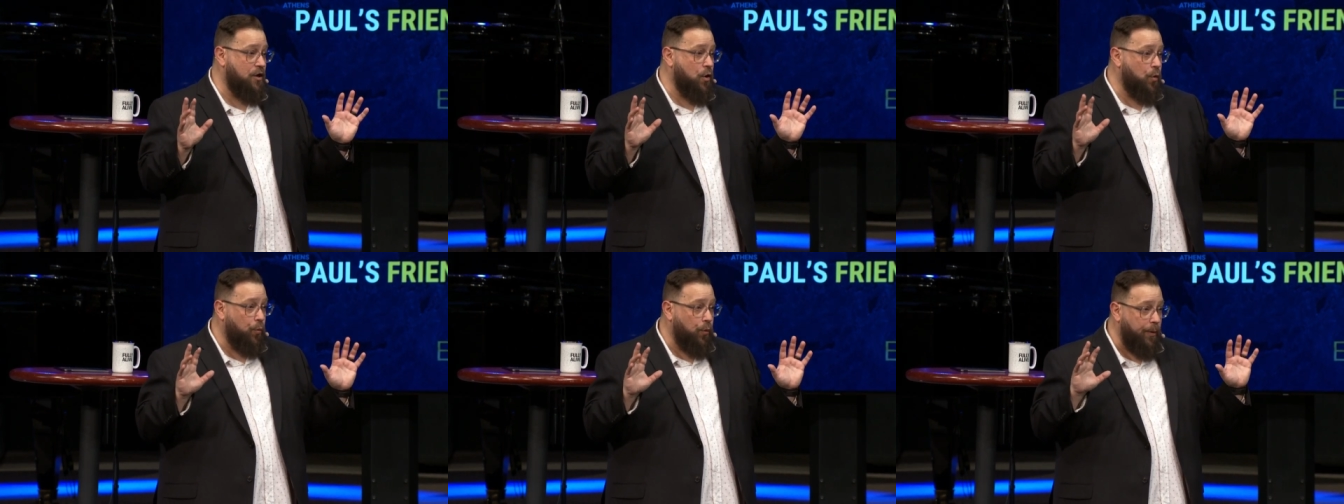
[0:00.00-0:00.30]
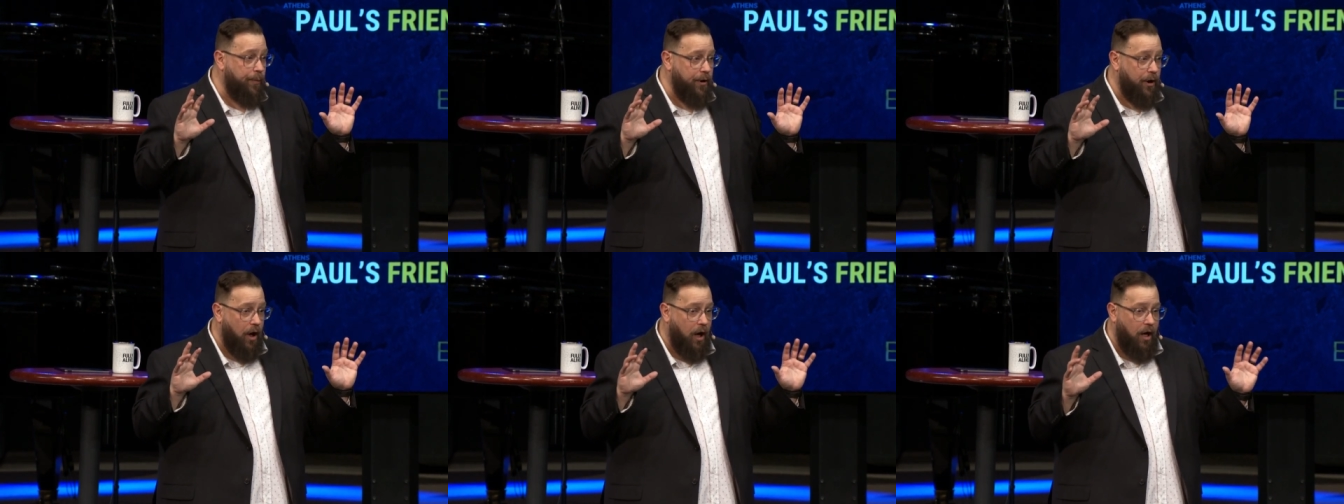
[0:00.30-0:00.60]
we
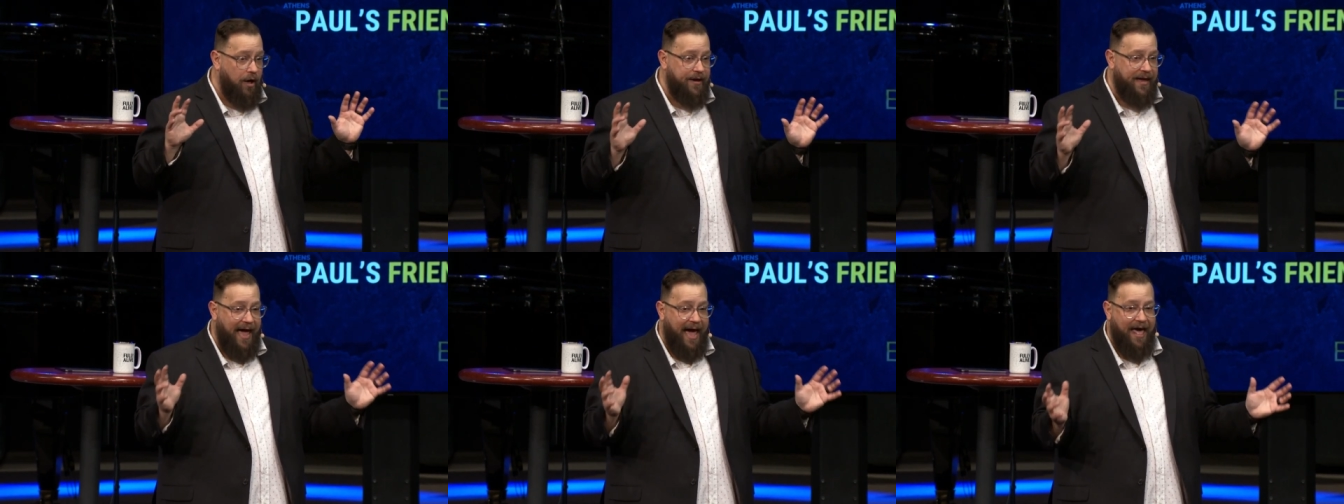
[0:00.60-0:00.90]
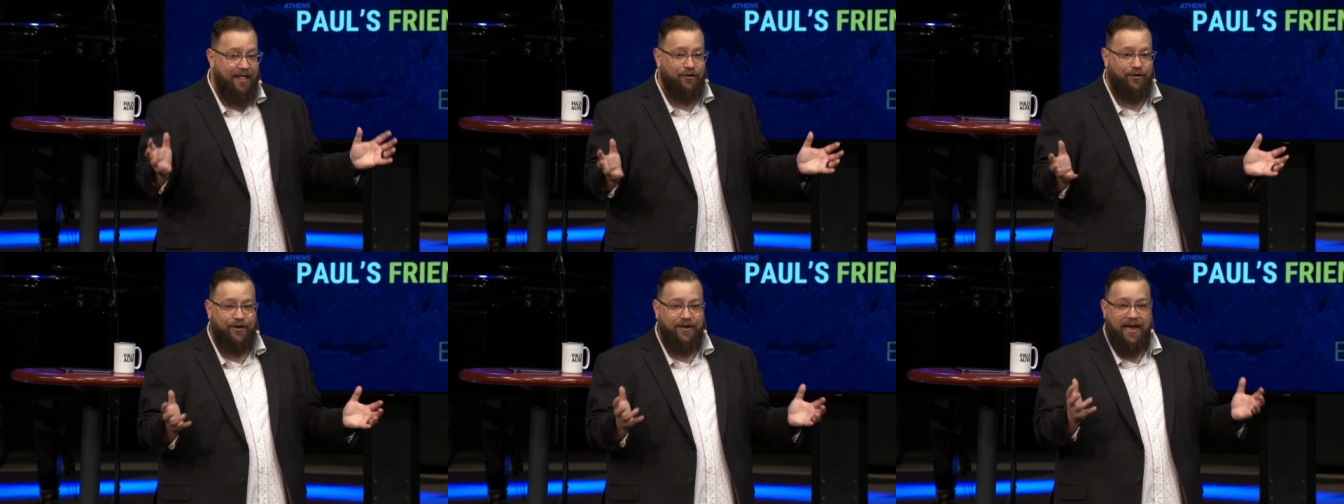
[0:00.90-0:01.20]
would all
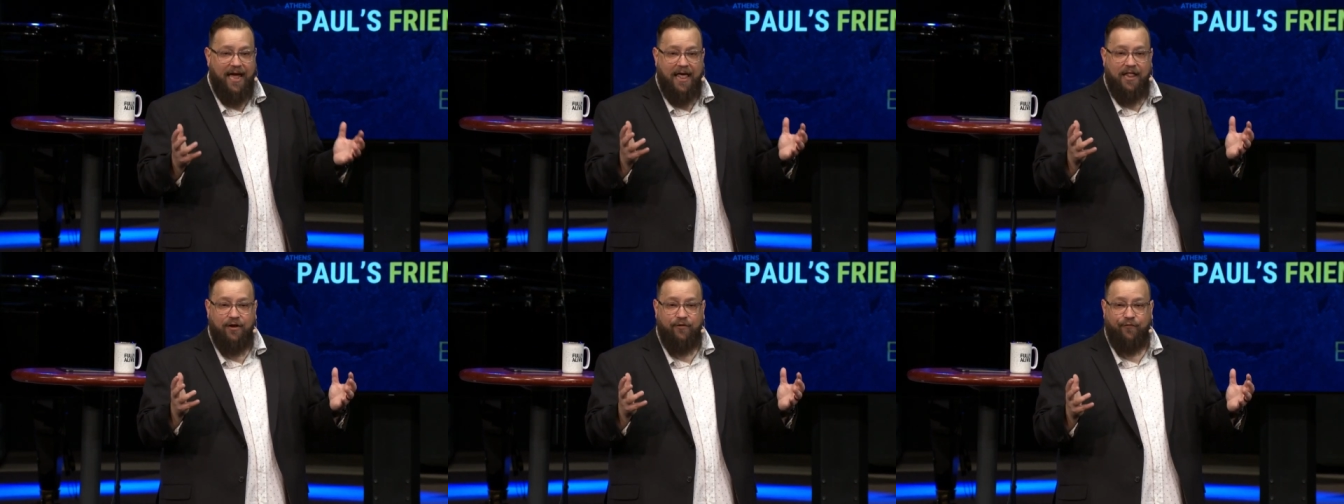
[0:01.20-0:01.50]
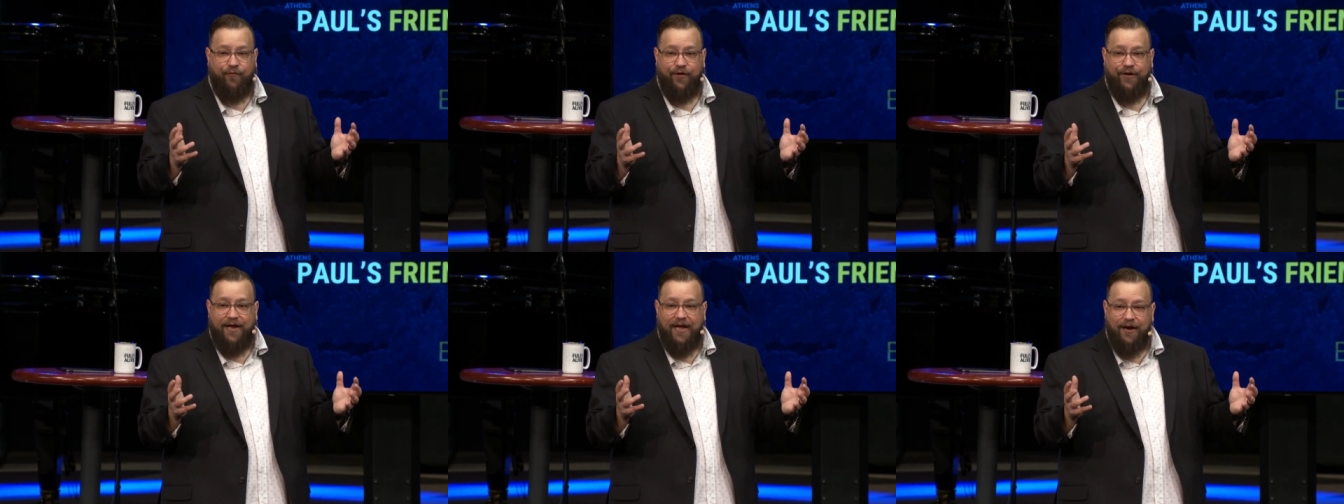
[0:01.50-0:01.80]
gather together
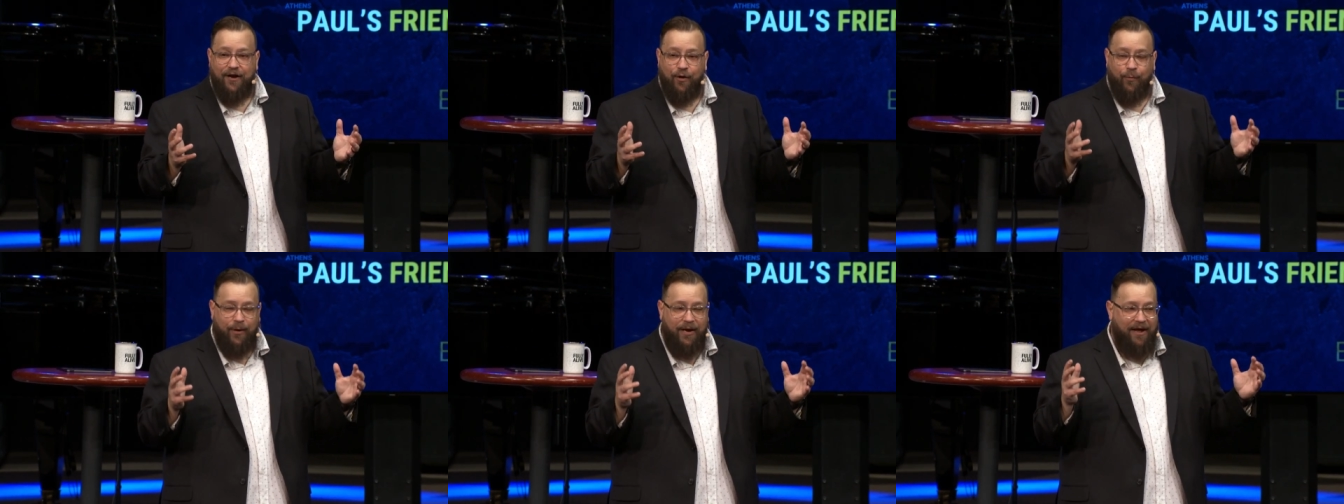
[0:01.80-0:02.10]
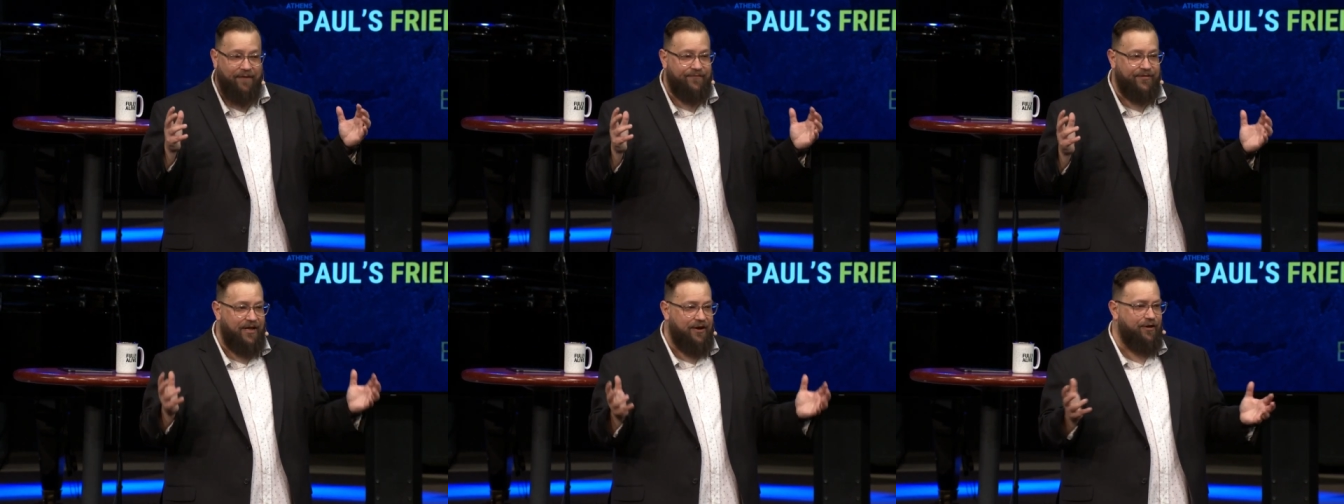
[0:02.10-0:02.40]
for dinner. We'd
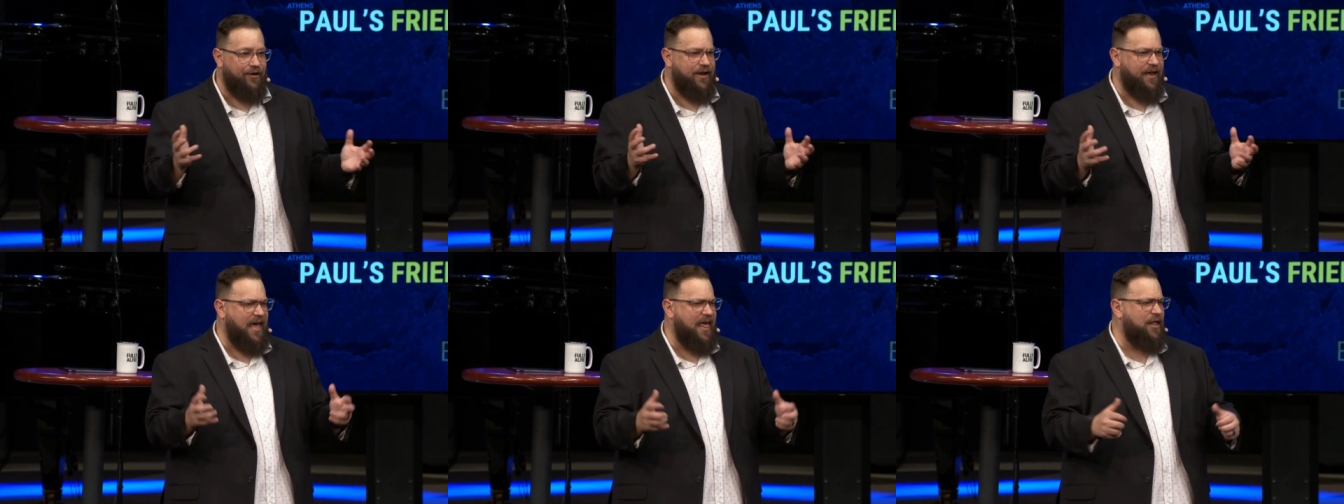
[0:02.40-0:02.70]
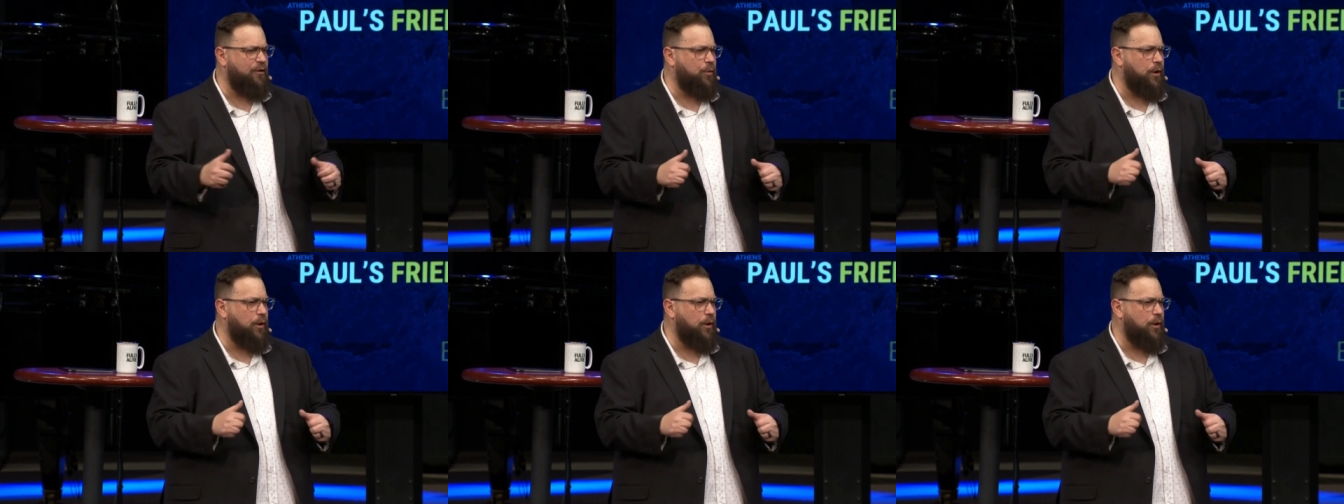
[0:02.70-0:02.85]
have dinner together.